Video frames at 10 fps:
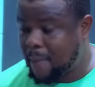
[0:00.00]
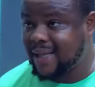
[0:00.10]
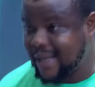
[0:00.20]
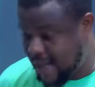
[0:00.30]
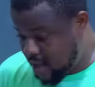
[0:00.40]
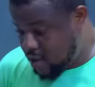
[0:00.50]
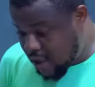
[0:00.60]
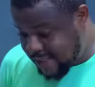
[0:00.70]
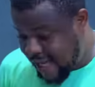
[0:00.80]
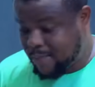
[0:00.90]
my boundary. You
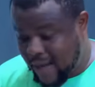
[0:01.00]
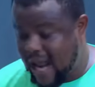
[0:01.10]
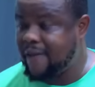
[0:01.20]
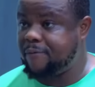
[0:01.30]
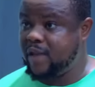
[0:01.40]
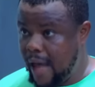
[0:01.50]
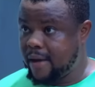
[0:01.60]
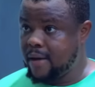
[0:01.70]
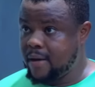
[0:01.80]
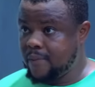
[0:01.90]
know, see as my life
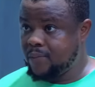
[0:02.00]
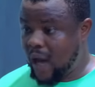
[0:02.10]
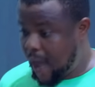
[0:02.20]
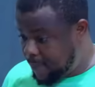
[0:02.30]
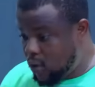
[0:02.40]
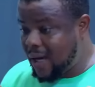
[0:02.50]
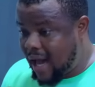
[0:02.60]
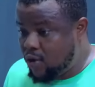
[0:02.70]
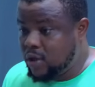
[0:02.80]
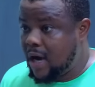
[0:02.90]
day. I be you
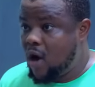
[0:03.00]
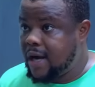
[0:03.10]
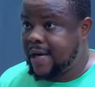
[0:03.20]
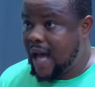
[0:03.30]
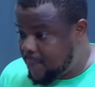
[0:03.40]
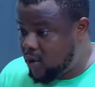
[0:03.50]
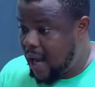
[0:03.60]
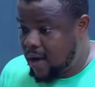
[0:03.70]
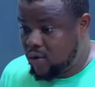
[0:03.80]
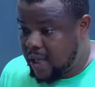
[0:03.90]
like who they hungry. I be
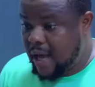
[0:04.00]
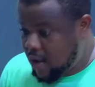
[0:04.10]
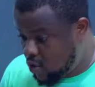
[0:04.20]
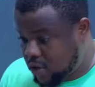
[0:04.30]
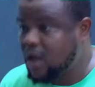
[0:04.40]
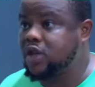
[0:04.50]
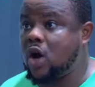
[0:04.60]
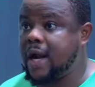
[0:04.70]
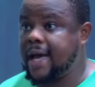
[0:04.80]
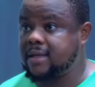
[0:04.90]
you like who know they
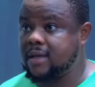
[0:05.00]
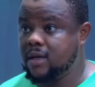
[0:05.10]
all right.